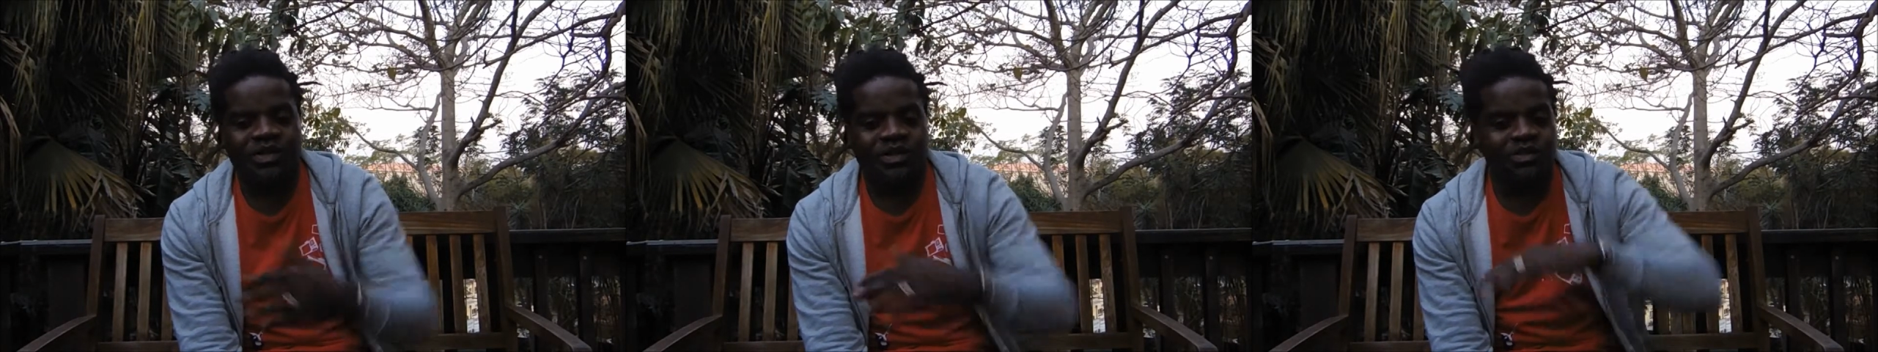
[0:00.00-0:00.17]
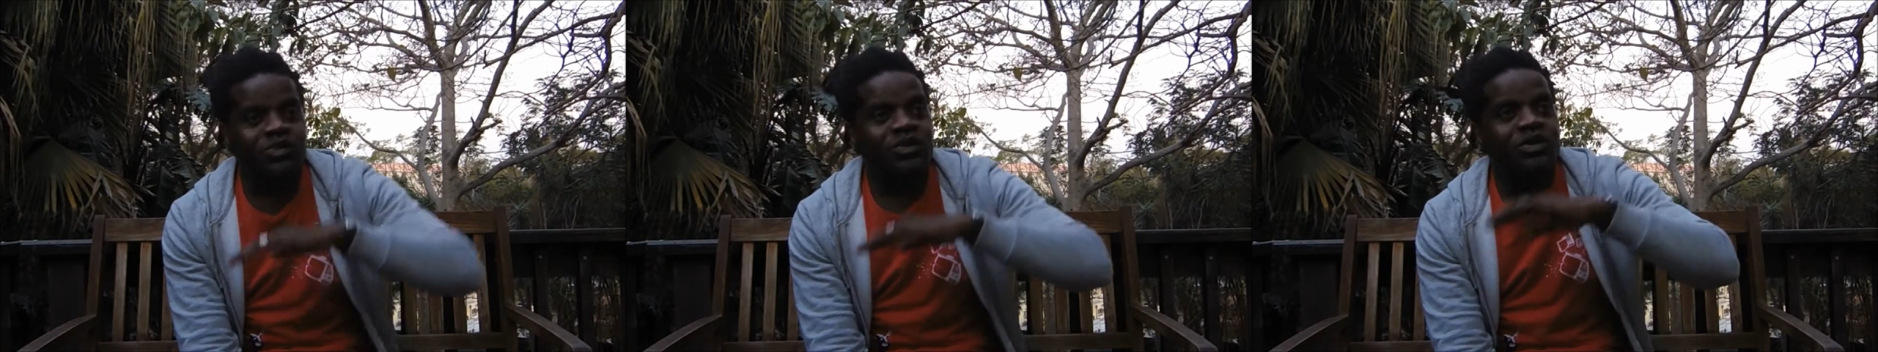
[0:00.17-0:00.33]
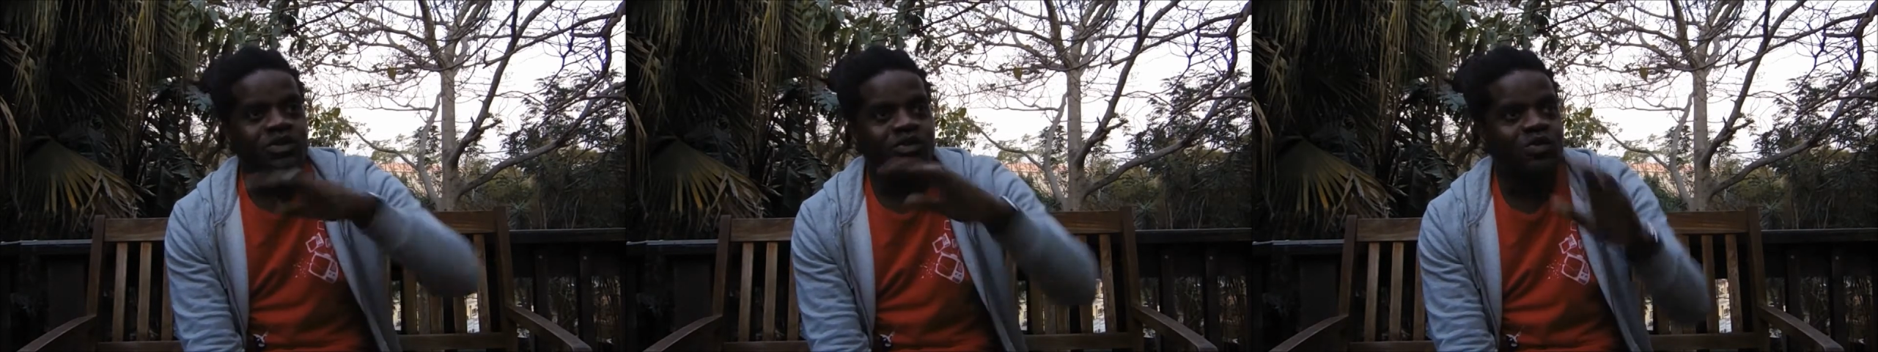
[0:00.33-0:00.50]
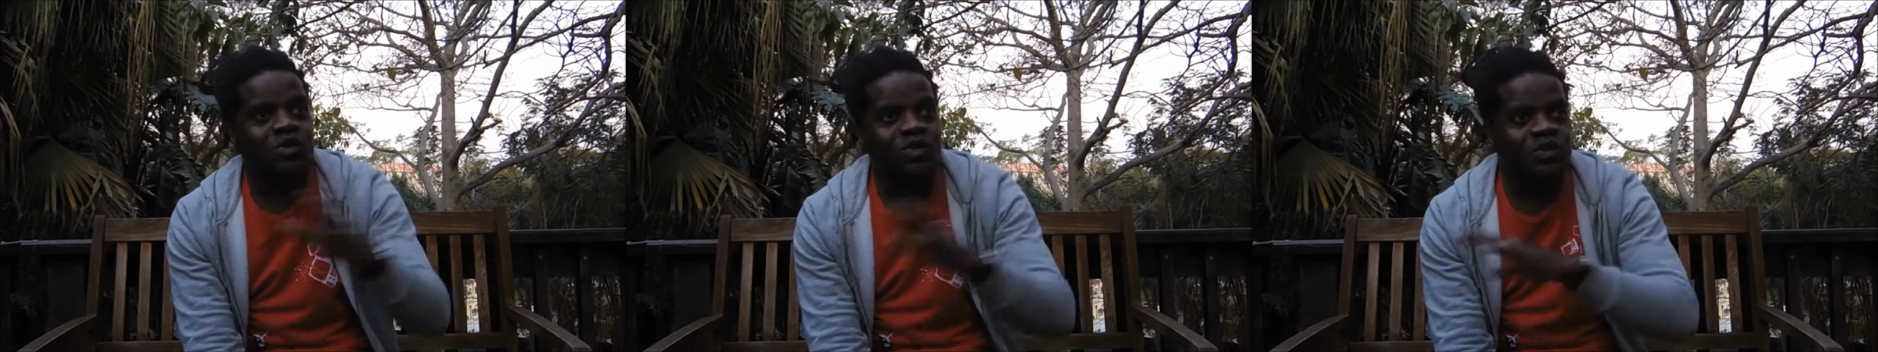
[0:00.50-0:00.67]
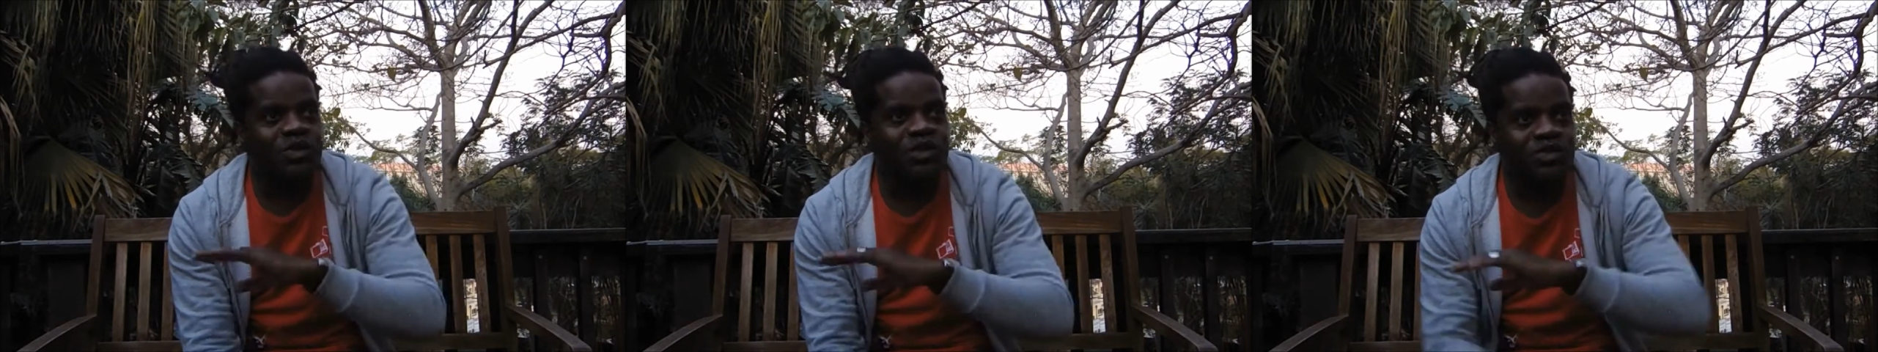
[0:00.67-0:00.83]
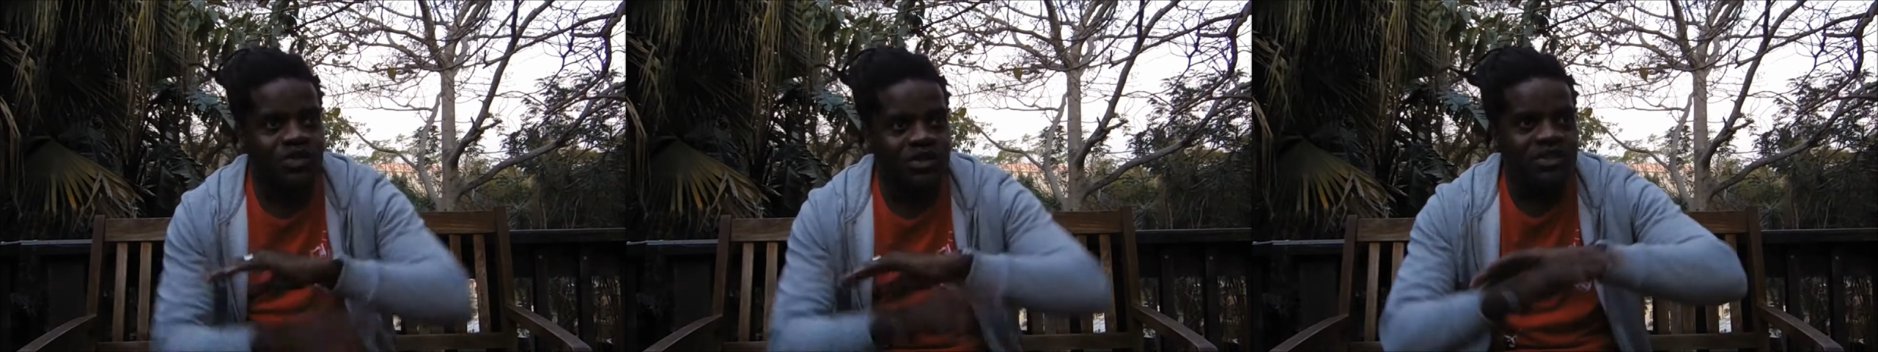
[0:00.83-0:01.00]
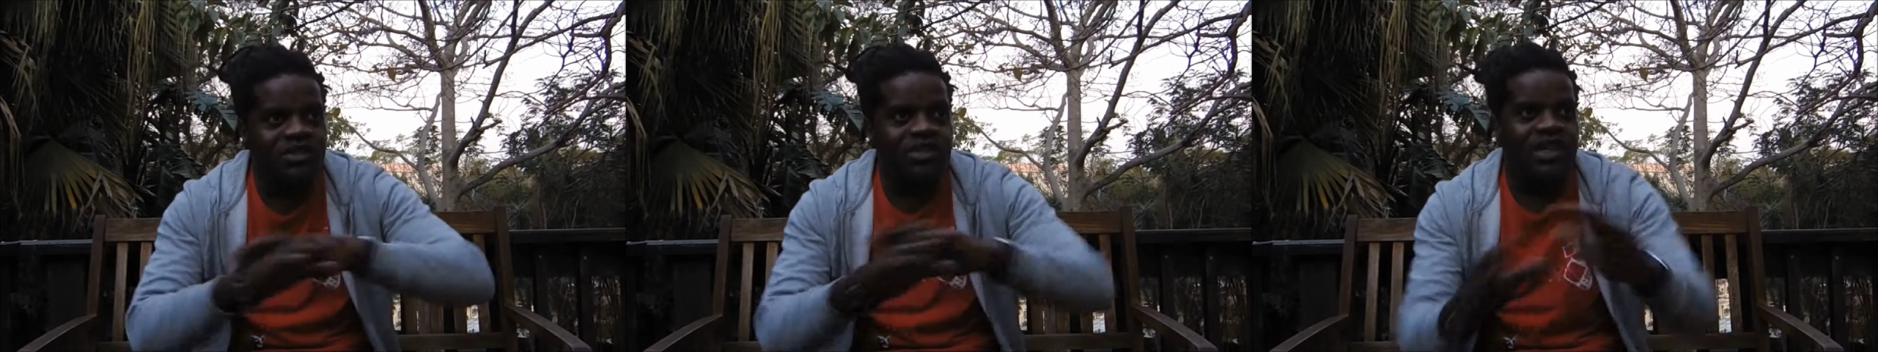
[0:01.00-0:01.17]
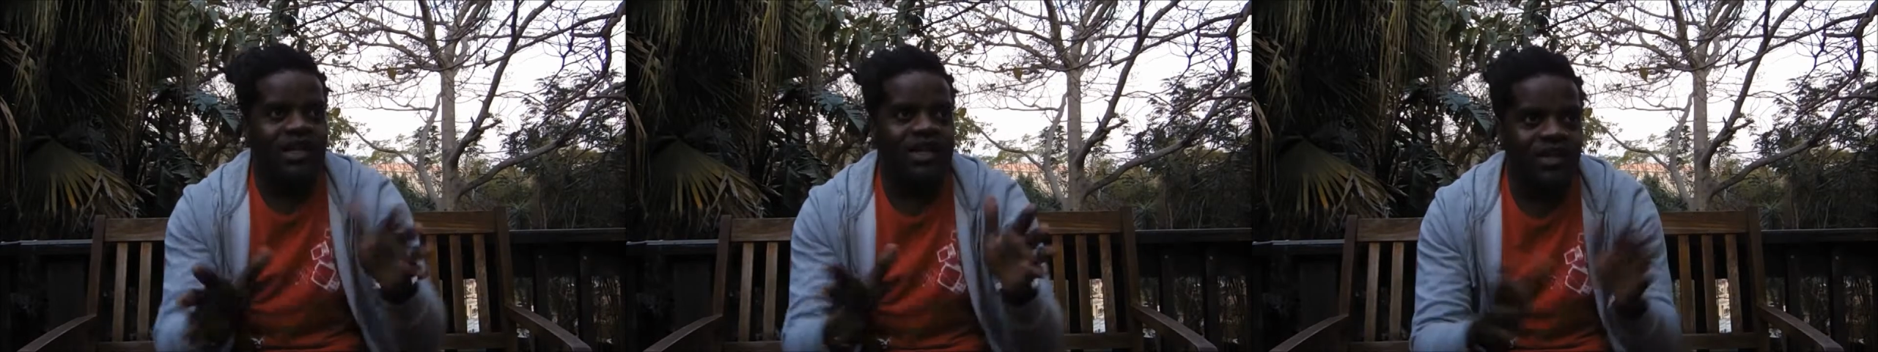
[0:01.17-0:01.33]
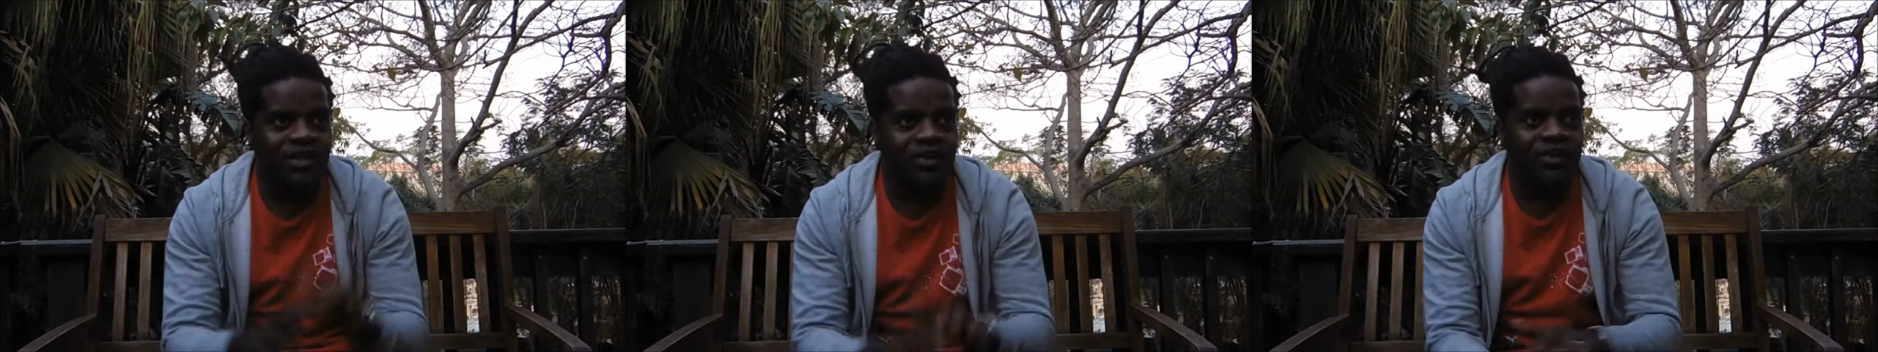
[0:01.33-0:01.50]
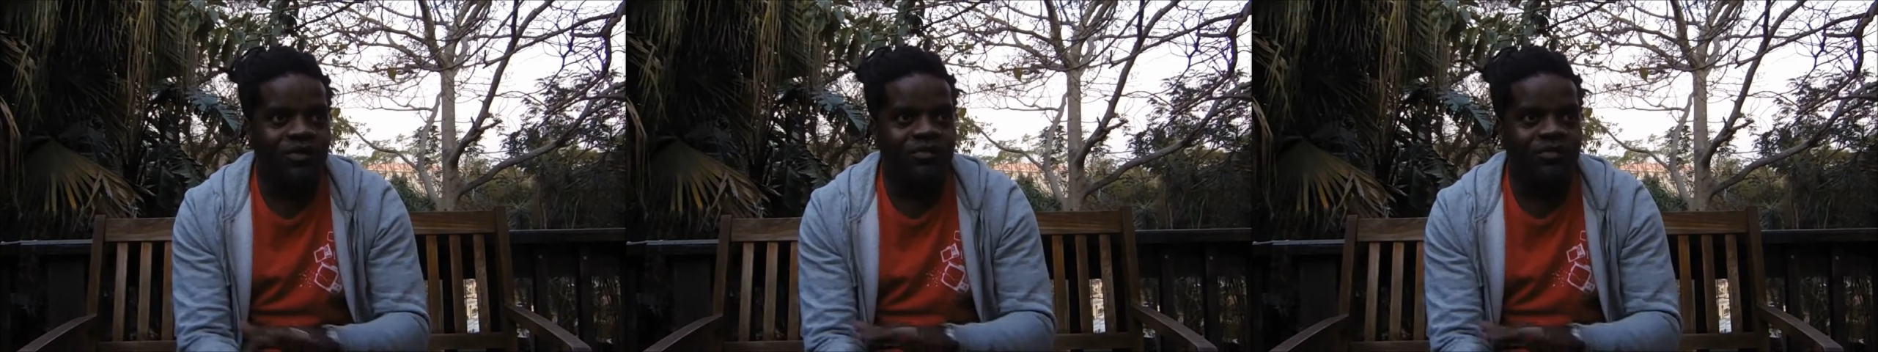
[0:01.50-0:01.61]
into a school which was like,